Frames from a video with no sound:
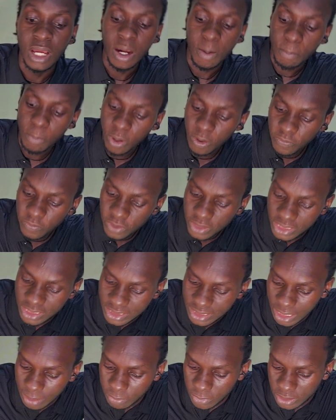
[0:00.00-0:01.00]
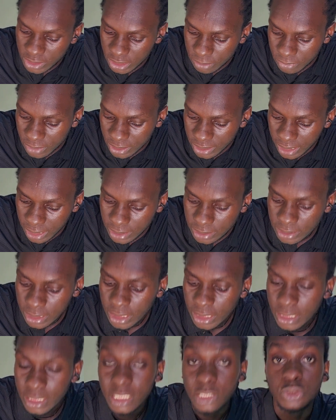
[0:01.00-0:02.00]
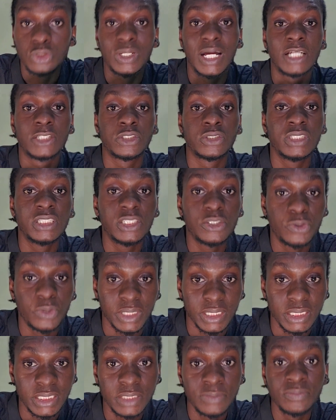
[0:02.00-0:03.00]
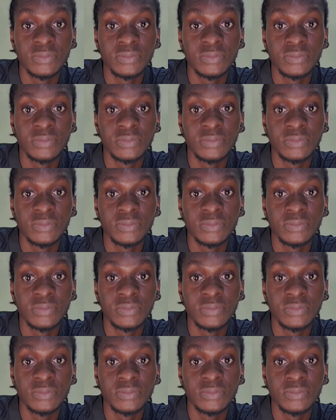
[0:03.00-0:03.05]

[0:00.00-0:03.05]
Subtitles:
But for digital multimeters, it would actually read,